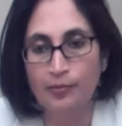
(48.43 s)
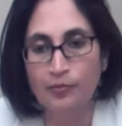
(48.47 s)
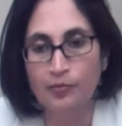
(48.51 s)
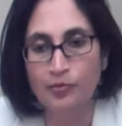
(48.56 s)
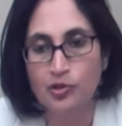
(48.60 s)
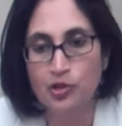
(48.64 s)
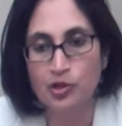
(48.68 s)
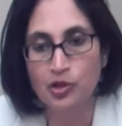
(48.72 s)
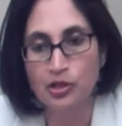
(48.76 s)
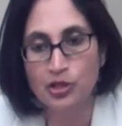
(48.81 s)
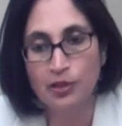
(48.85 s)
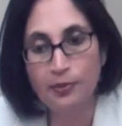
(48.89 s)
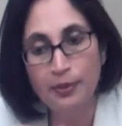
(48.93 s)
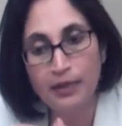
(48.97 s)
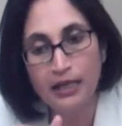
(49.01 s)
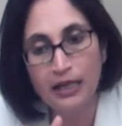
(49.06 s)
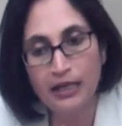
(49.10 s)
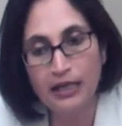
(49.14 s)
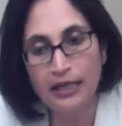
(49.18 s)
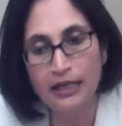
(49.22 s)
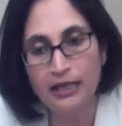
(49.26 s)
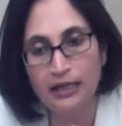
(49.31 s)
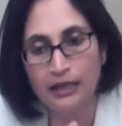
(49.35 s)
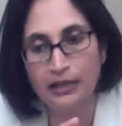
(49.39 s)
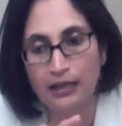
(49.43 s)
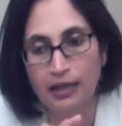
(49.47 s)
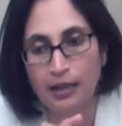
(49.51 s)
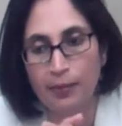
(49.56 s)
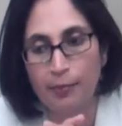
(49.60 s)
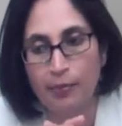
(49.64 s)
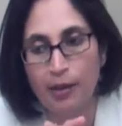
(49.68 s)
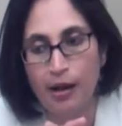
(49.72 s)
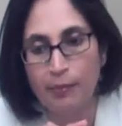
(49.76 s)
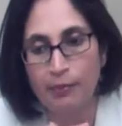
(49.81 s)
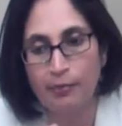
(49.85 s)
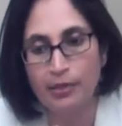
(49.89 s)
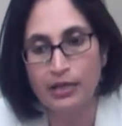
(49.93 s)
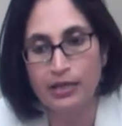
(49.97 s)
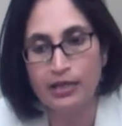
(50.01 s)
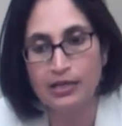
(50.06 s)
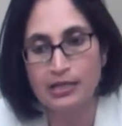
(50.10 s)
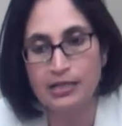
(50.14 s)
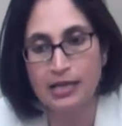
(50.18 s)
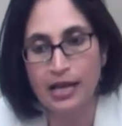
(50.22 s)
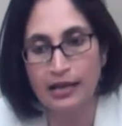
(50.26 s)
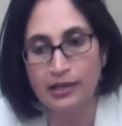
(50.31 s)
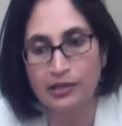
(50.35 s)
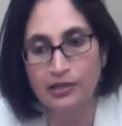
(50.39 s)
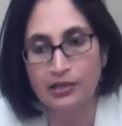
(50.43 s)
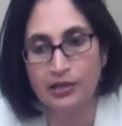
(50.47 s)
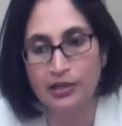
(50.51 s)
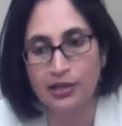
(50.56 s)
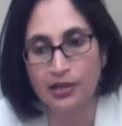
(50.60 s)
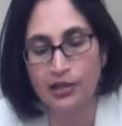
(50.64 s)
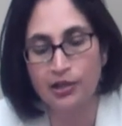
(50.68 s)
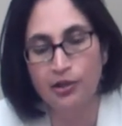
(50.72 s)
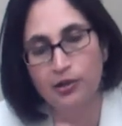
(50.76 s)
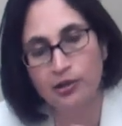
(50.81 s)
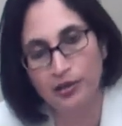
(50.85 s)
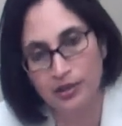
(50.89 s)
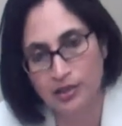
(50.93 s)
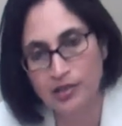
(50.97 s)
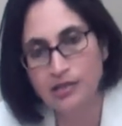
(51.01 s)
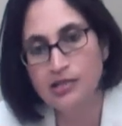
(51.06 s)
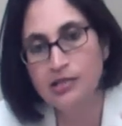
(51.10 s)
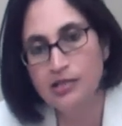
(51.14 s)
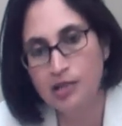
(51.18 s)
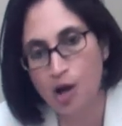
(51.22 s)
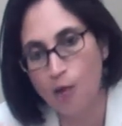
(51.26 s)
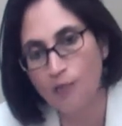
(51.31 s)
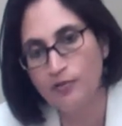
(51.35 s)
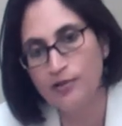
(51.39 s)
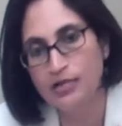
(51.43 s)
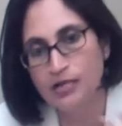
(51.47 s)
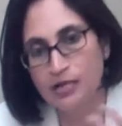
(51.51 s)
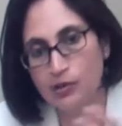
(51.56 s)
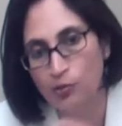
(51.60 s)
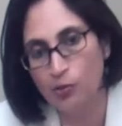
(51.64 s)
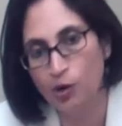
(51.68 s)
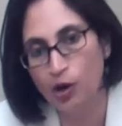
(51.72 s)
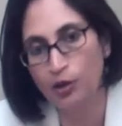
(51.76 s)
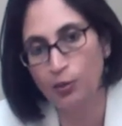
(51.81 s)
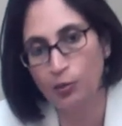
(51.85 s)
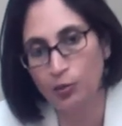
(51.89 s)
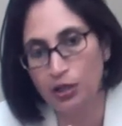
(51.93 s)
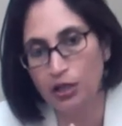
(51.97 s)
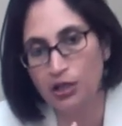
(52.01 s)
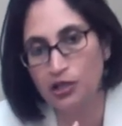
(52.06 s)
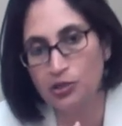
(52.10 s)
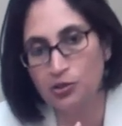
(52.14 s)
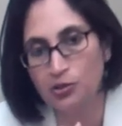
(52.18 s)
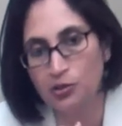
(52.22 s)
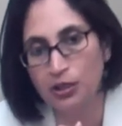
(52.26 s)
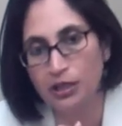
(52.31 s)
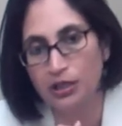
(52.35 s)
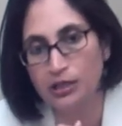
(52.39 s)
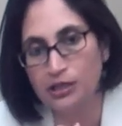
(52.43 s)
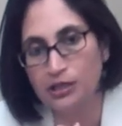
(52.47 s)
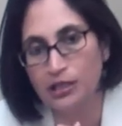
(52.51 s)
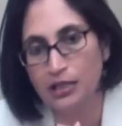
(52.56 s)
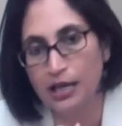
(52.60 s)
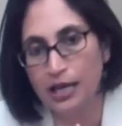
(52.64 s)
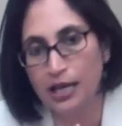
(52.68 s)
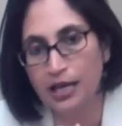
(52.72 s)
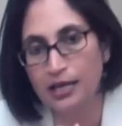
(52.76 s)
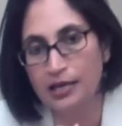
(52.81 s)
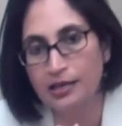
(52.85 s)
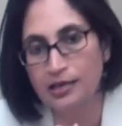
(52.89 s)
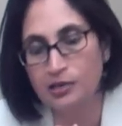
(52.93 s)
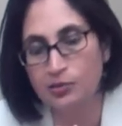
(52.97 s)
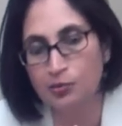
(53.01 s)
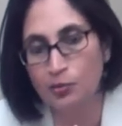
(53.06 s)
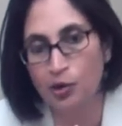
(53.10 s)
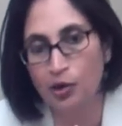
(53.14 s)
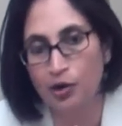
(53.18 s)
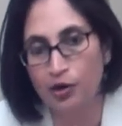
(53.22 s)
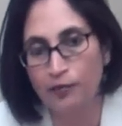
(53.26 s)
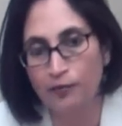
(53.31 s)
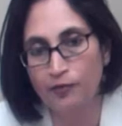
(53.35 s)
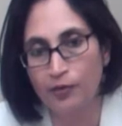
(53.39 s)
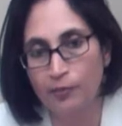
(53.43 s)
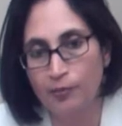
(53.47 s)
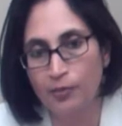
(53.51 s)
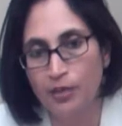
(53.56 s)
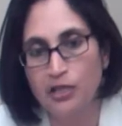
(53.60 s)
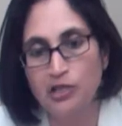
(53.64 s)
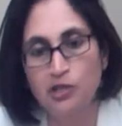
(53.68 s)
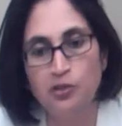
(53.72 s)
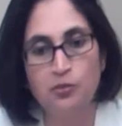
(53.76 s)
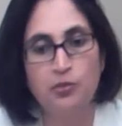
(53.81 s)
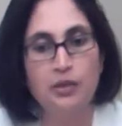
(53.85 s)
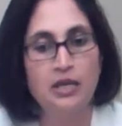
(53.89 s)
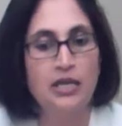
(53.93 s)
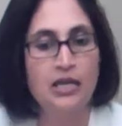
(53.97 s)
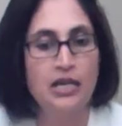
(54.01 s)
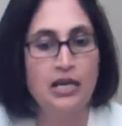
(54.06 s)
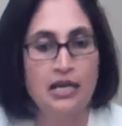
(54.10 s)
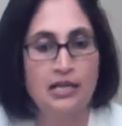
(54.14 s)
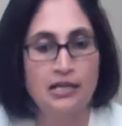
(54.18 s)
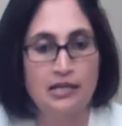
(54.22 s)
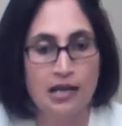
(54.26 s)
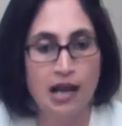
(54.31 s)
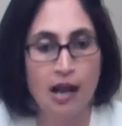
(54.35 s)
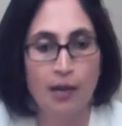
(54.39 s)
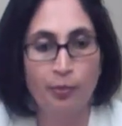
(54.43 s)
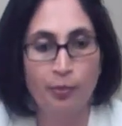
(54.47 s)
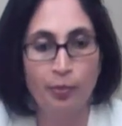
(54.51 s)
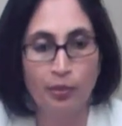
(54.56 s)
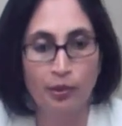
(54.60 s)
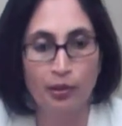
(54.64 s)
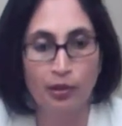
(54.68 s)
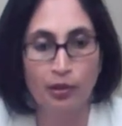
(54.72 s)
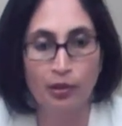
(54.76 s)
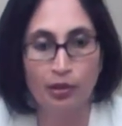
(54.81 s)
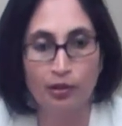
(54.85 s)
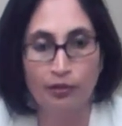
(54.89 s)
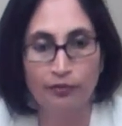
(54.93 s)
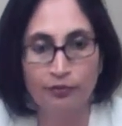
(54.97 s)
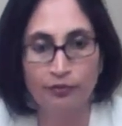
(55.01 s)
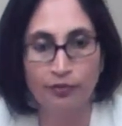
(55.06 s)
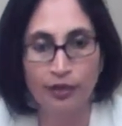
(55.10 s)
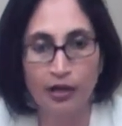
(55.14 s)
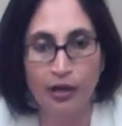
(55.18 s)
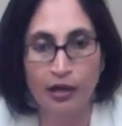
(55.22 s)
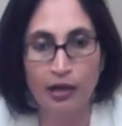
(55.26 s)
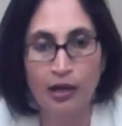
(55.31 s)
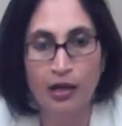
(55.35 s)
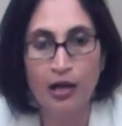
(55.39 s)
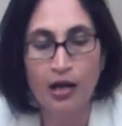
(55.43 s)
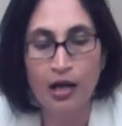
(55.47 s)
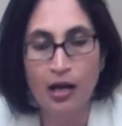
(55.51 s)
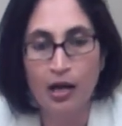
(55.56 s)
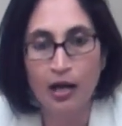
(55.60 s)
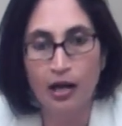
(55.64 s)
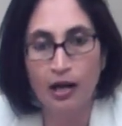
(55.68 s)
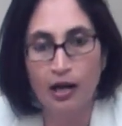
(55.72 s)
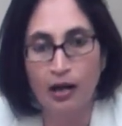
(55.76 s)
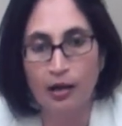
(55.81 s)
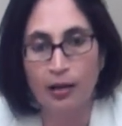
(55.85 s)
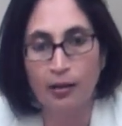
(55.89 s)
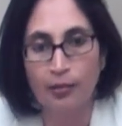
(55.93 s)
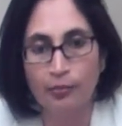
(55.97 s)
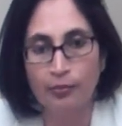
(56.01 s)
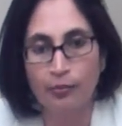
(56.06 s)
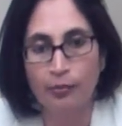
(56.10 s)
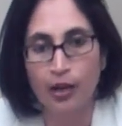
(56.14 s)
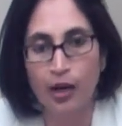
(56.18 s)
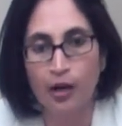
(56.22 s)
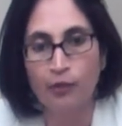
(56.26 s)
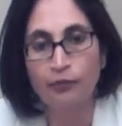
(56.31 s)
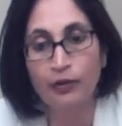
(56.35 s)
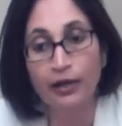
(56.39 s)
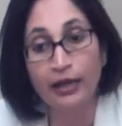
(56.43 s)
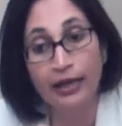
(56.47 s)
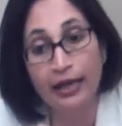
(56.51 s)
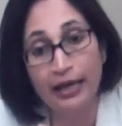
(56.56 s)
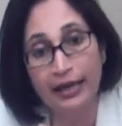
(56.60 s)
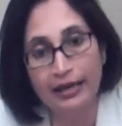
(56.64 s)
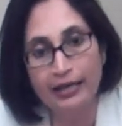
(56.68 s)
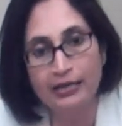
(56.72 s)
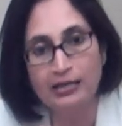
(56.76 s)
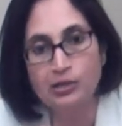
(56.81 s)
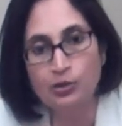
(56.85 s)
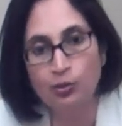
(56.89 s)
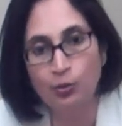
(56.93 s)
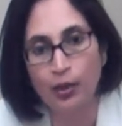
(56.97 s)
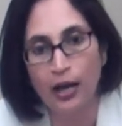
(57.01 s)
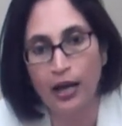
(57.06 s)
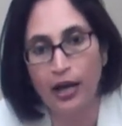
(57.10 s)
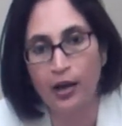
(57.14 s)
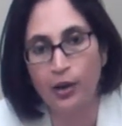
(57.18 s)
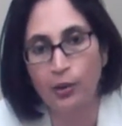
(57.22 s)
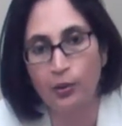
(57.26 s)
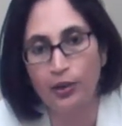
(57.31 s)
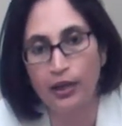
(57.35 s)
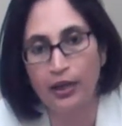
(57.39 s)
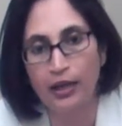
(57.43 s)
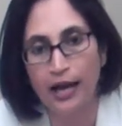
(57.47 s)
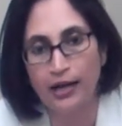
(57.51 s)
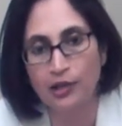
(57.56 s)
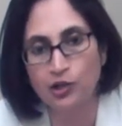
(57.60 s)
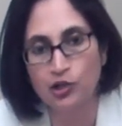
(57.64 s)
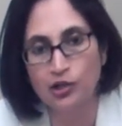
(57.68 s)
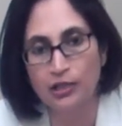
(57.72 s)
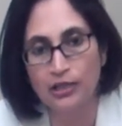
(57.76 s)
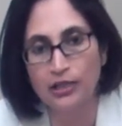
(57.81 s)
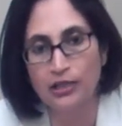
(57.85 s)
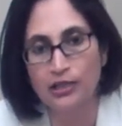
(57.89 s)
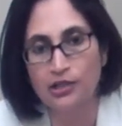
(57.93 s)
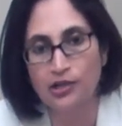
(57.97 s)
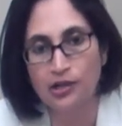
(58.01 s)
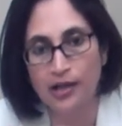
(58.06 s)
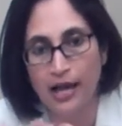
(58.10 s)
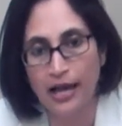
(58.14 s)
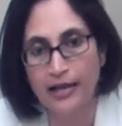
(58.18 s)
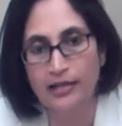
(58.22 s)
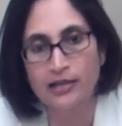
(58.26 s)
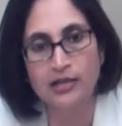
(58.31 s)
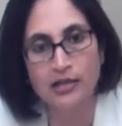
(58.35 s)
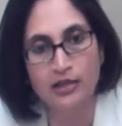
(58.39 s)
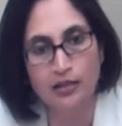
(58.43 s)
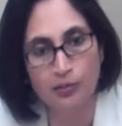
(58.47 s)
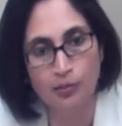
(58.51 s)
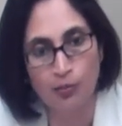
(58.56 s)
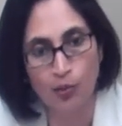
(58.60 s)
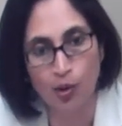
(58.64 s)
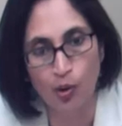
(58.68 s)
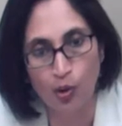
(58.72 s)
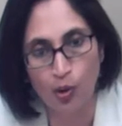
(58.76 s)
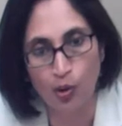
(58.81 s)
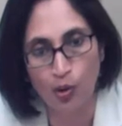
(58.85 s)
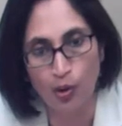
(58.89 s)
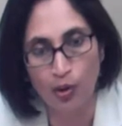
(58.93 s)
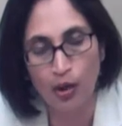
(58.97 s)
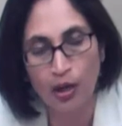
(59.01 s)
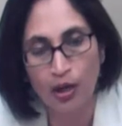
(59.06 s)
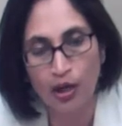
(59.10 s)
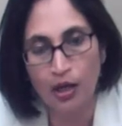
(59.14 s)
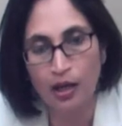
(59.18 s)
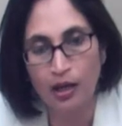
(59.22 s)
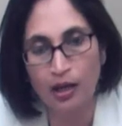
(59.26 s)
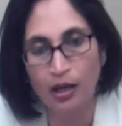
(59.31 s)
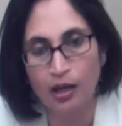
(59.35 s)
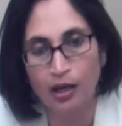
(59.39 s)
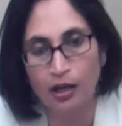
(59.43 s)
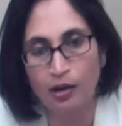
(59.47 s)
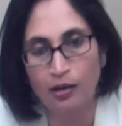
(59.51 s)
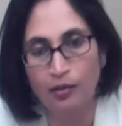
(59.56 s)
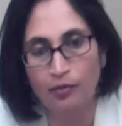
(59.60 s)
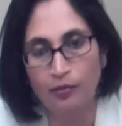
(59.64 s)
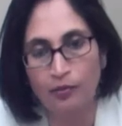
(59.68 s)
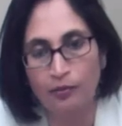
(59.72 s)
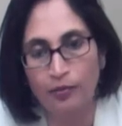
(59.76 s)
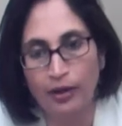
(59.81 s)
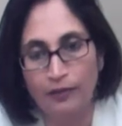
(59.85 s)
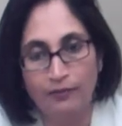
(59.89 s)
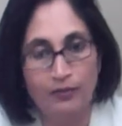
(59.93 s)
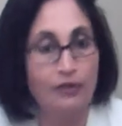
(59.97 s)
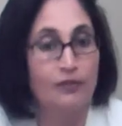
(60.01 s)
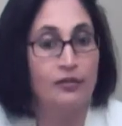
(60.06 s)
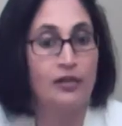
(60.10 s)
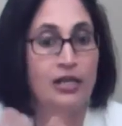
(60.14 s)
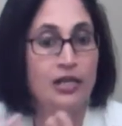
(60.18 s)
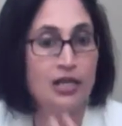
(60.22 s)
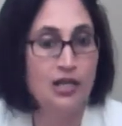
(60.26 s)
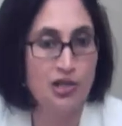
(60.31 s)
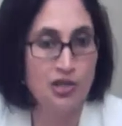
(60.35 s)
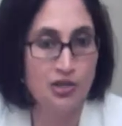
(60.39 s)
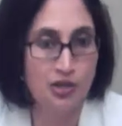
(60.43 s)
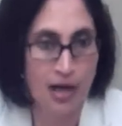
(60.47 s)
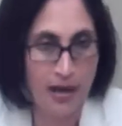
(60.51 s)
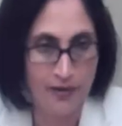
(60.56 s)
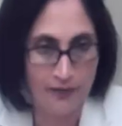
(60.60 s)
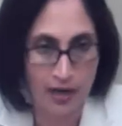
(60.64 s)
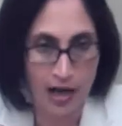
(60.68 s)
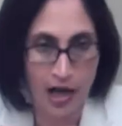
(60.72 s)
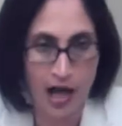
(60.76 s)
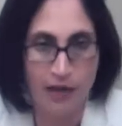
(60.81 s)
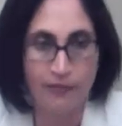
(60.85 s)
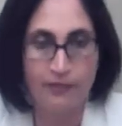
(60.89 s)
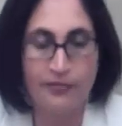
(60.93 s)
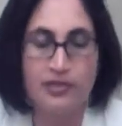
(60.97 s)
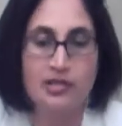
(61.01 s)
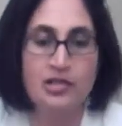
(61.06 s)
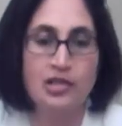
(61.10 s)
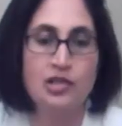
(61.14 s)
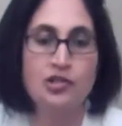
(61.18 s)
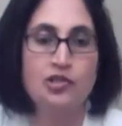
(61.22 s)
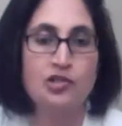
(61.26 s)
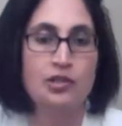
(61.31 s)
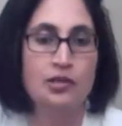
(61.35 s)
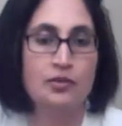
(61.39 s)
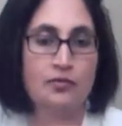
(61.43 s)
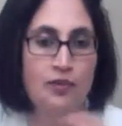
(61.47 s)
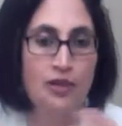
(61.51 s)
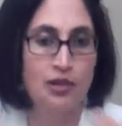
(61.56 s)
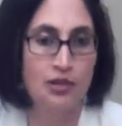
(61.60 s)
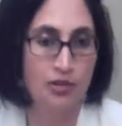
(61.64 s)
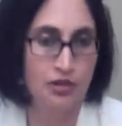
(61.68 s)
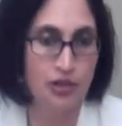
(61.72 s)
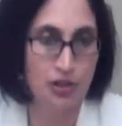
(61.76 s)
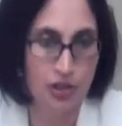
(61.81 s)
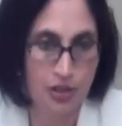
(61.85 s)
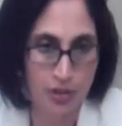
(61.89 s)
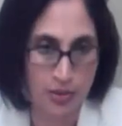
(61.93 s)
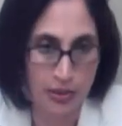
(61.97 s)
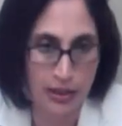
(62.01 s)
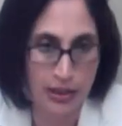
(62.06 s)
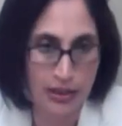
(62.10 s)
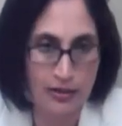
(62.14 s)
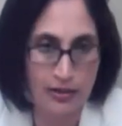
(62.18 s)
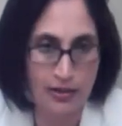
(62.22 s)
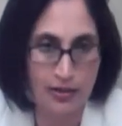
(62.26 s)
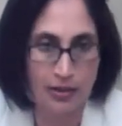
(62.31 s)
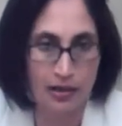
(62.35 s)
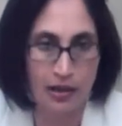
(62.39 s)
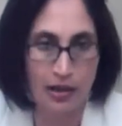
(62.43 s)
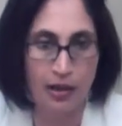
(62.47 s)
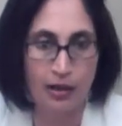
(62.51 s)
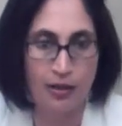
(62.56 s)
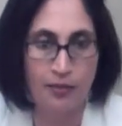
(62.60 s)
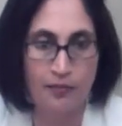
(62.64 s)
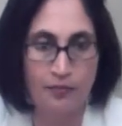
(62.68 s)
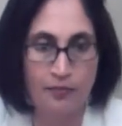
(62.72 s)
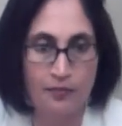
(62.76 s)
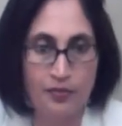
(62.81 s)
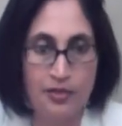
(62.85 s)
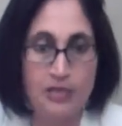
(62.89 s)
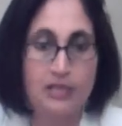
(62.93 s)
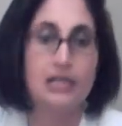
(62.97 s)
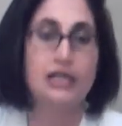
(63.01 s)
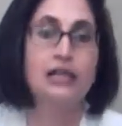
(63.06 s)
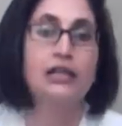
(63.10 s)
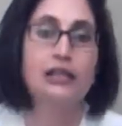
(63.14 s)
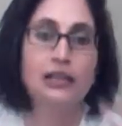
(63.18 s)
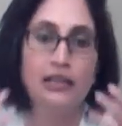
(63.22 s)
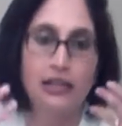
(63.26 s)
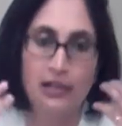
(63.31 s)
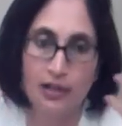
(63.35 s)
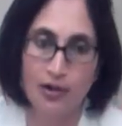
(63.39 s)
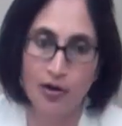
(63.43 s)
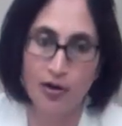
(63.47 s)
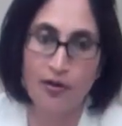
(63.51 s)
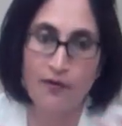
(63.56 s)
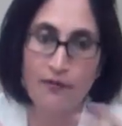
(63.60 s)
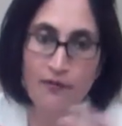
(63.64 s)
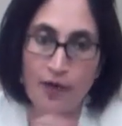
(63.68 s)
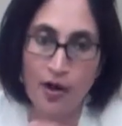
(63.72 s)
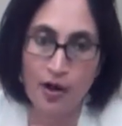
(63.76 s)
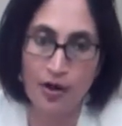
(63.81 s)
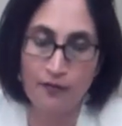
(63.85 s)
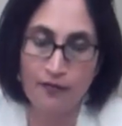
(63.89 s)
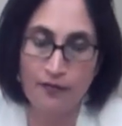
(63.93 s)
So typically in the public sector, this is obviously what we are doing today is more of a B2B example of a case where we are actually interacting more, where we needed to have a conversation. We couldn't do it physically on a